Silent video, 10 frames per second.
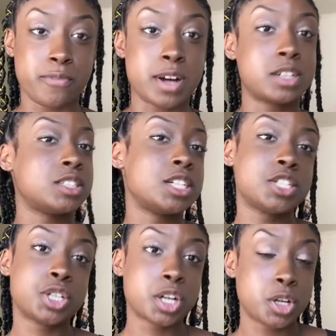motherfuckers
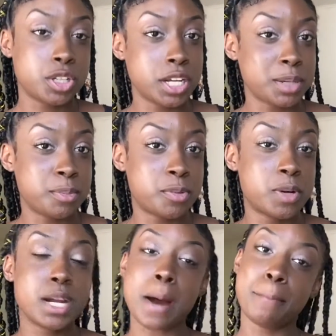it's your girl nikki
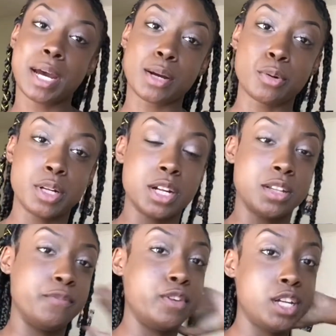marie i'm back with
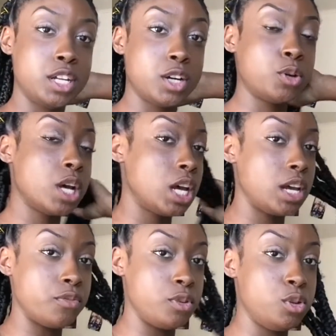another video
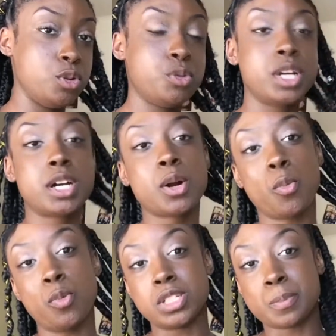if you're new here
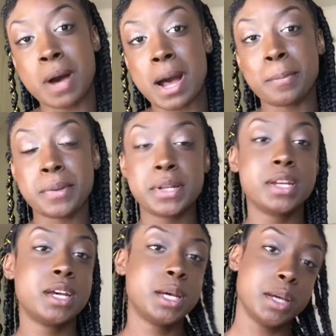what's
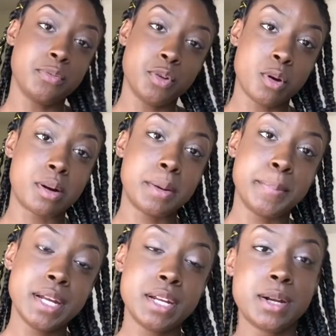popping if you already
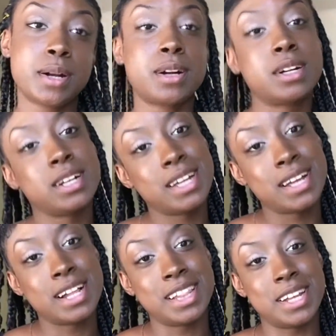been here
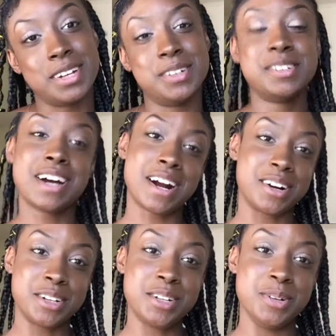hello how
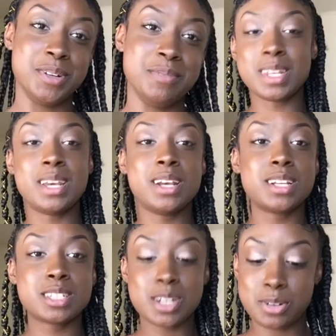are you doing
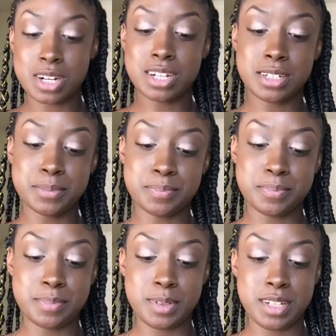so um
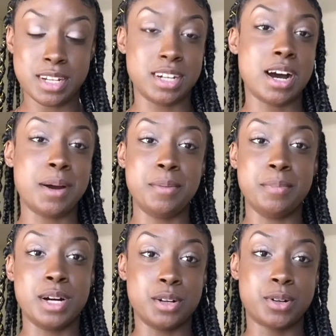yeah
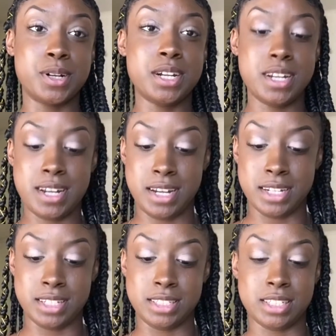i'm hungry
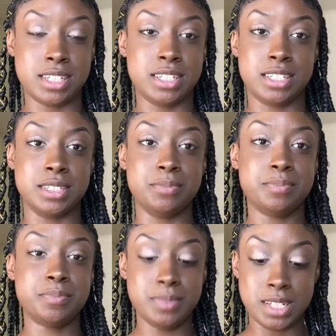and uh
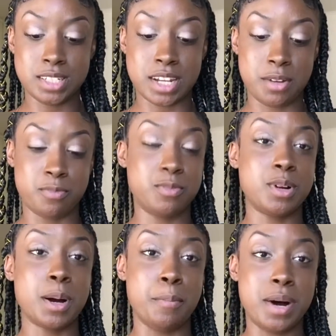this ain't
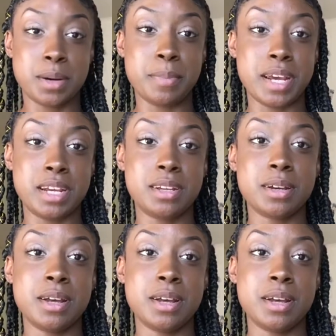a mukbang